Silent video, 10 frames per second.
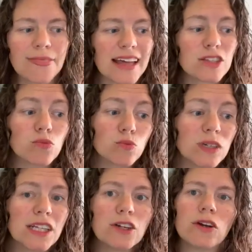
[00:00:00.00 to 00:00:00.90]
That's
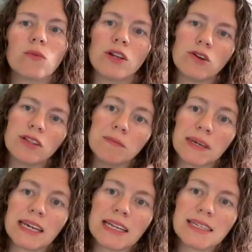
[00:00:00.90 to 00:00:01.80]
really good when you're in the
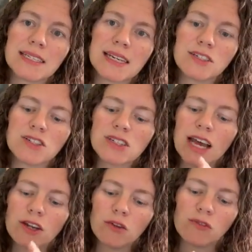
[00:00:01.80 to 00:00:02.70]
beginning stages
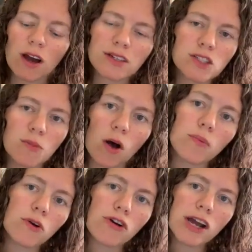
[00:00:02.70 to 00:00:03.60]
and you've got small
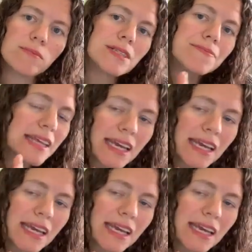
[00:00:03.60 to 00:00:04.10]
programs.